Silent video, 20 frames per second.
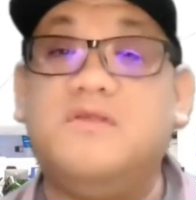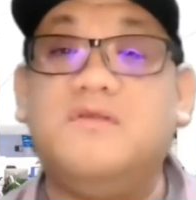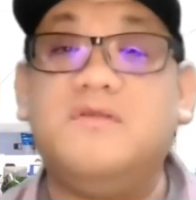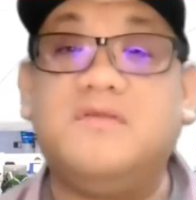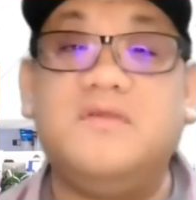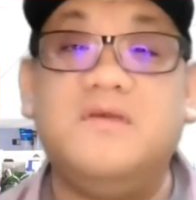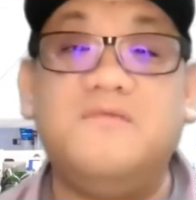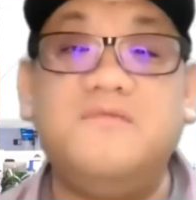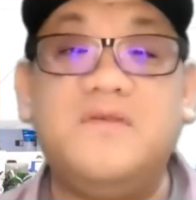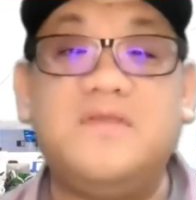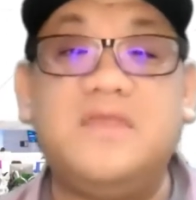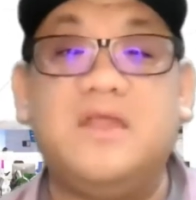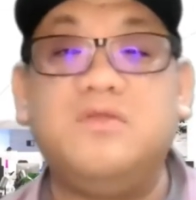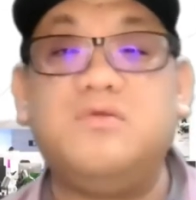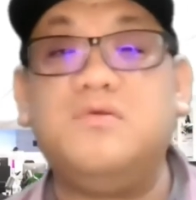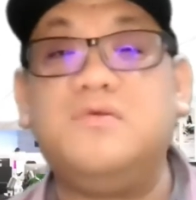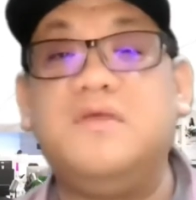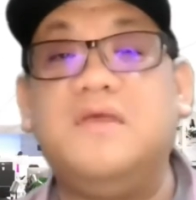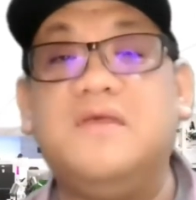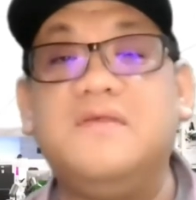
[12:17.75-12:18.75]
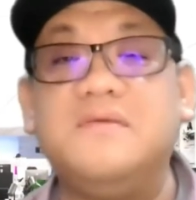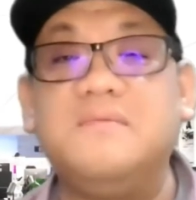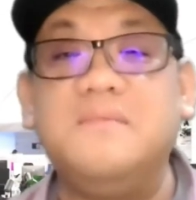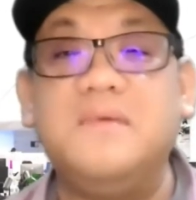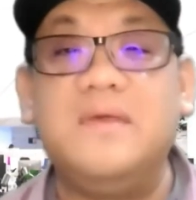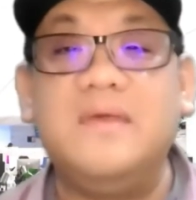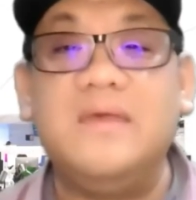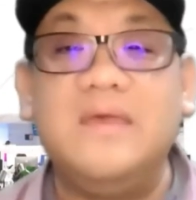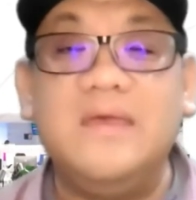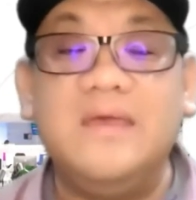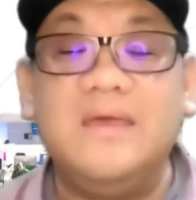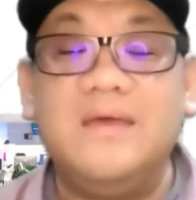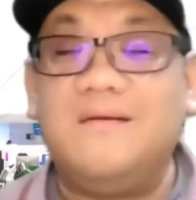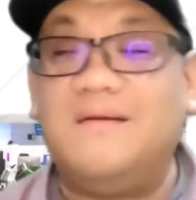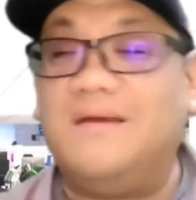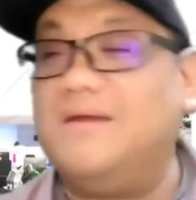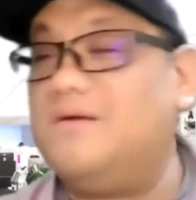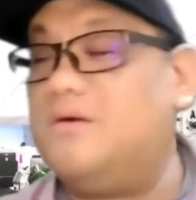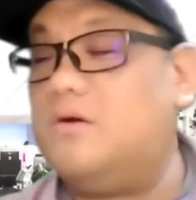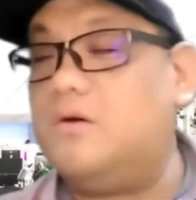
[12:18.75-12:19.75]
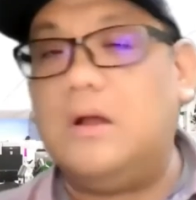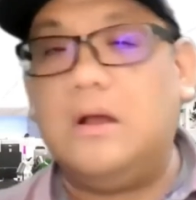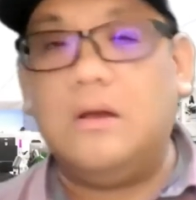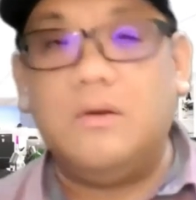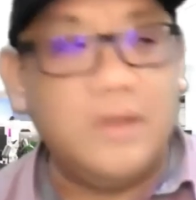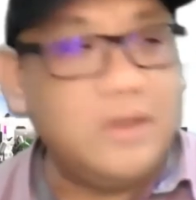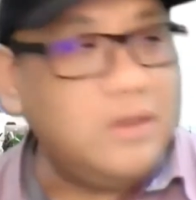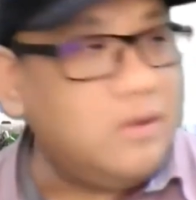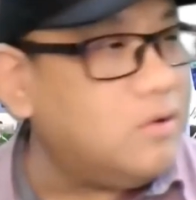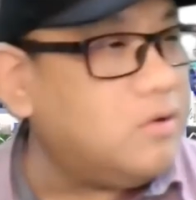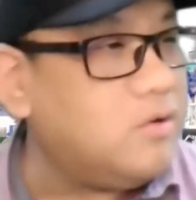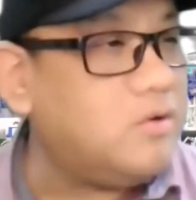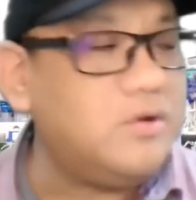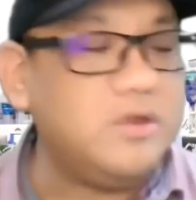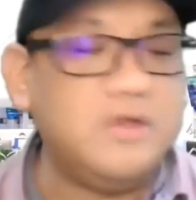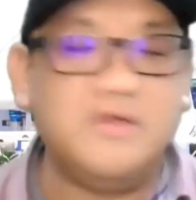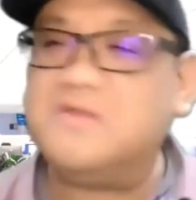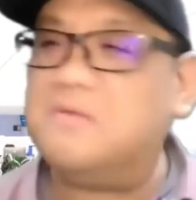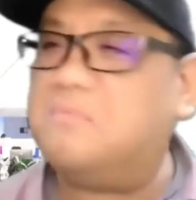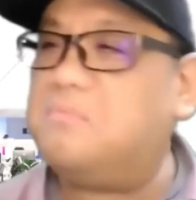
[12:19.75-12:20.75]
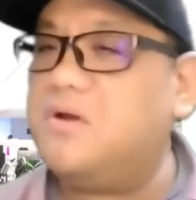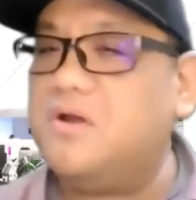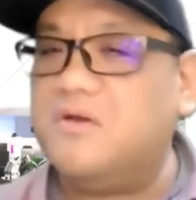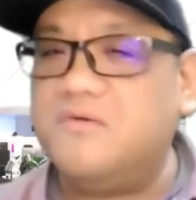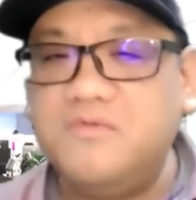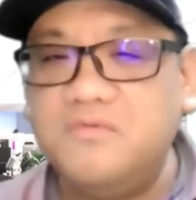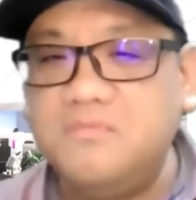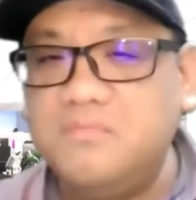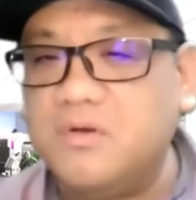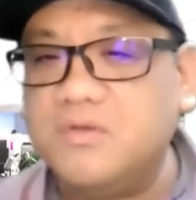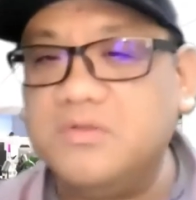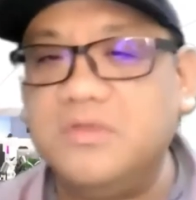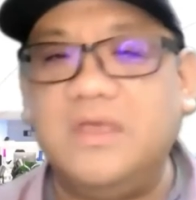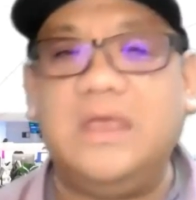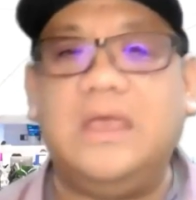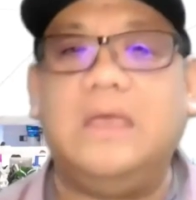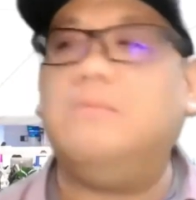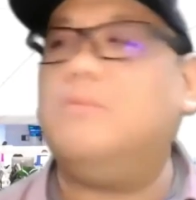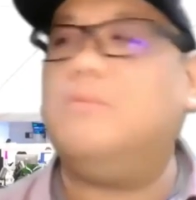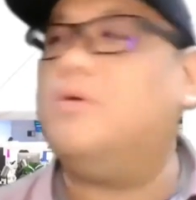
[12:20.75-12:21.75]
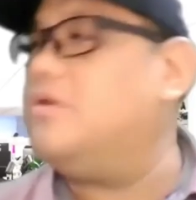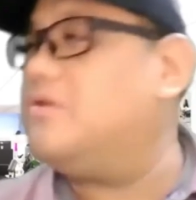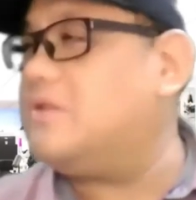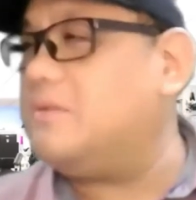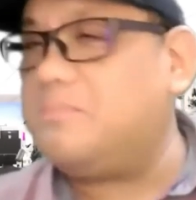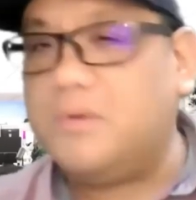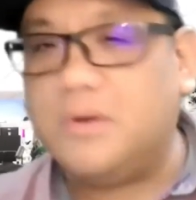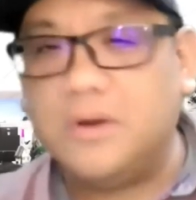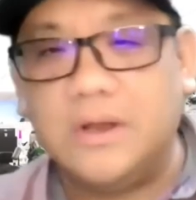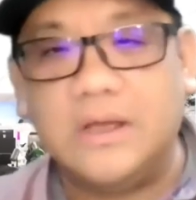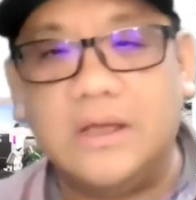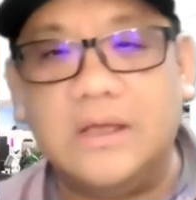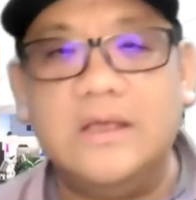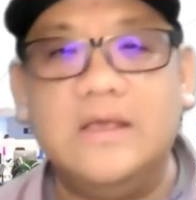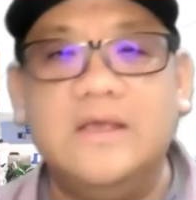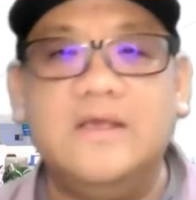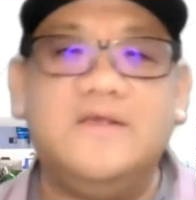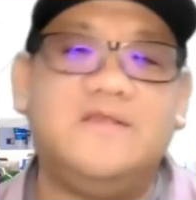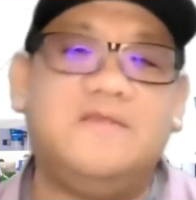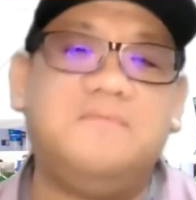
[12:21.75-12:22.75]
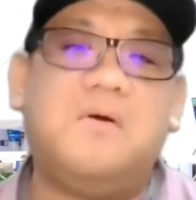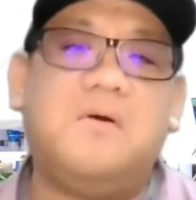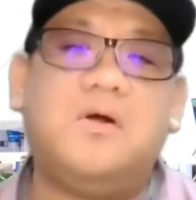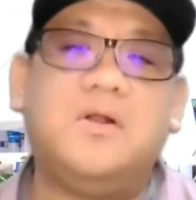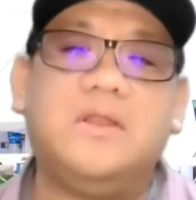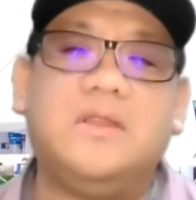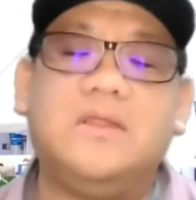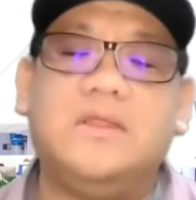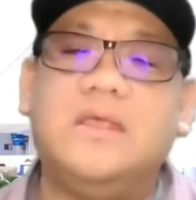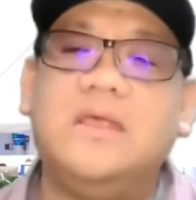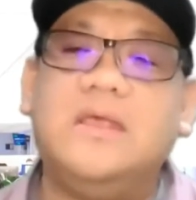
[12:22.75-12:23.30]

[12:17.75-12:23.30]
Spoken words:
Surface enthusiasm, right? Oh, when you go, you support a football team or you support a sport,